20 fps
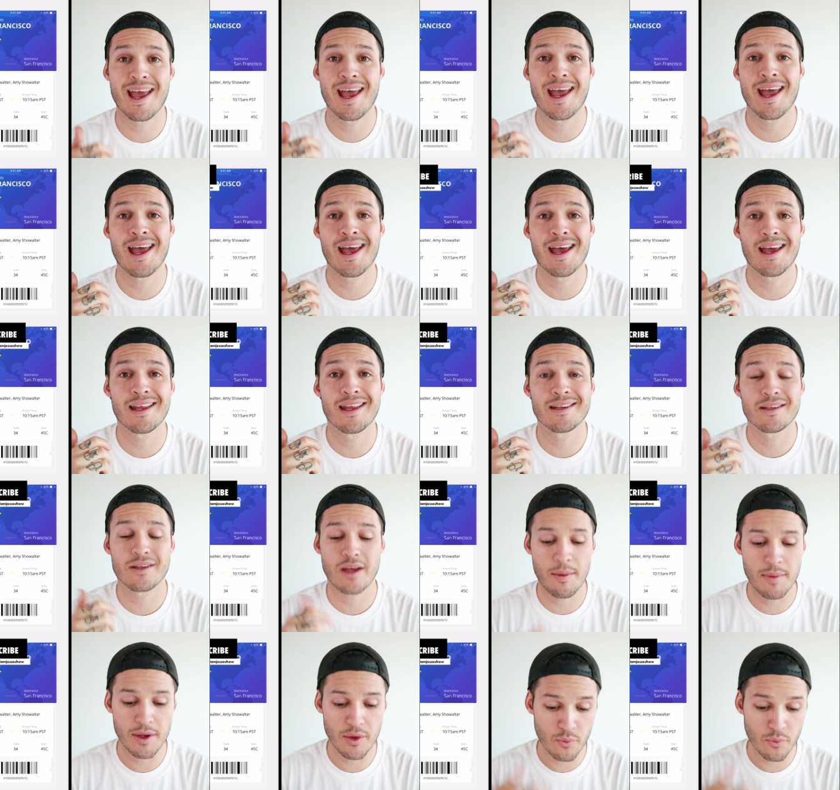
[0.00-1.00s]
and,
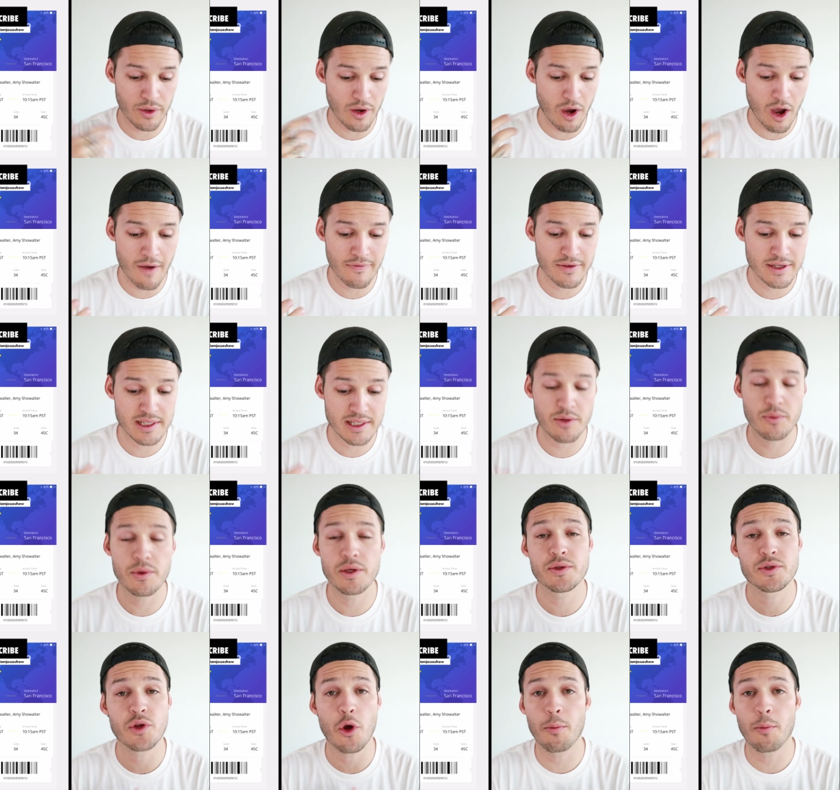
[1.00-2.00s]
I mean, we obviously
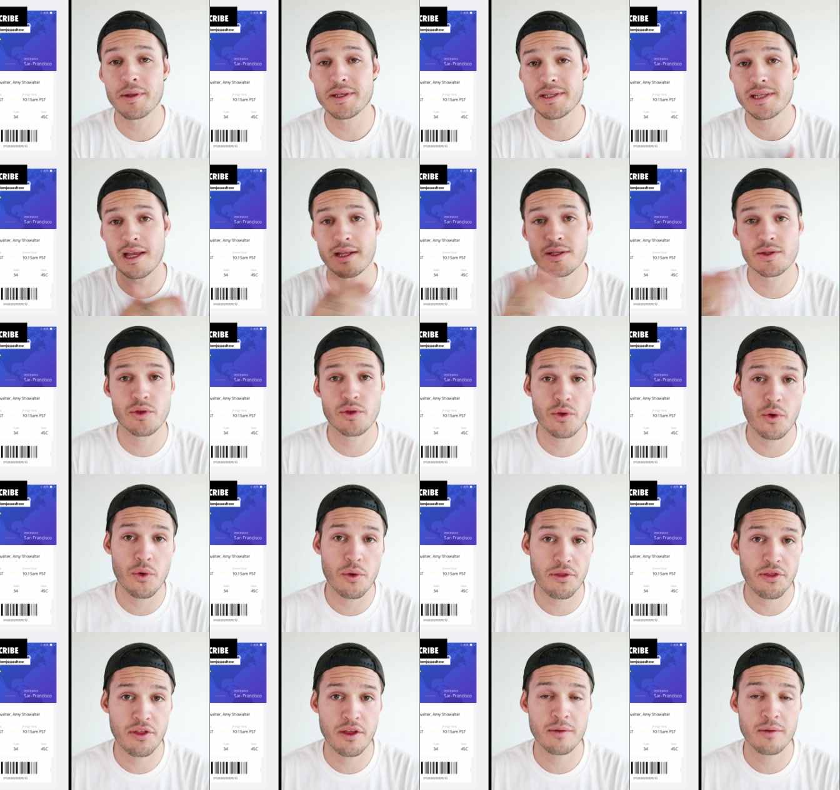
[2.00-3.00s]
we used Open Sans through the
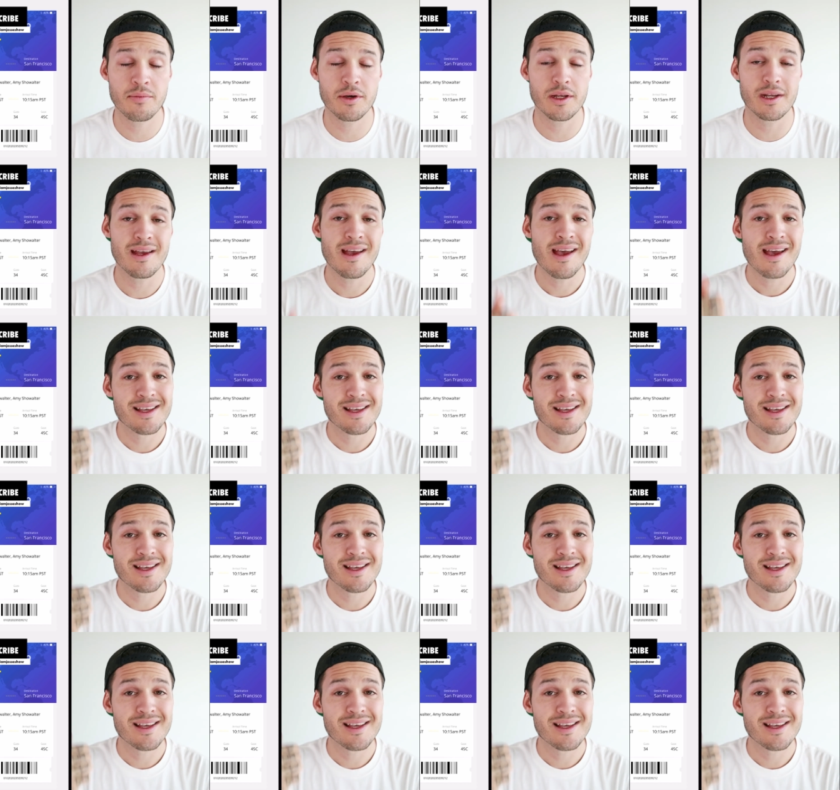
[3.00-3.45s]
whole thing, but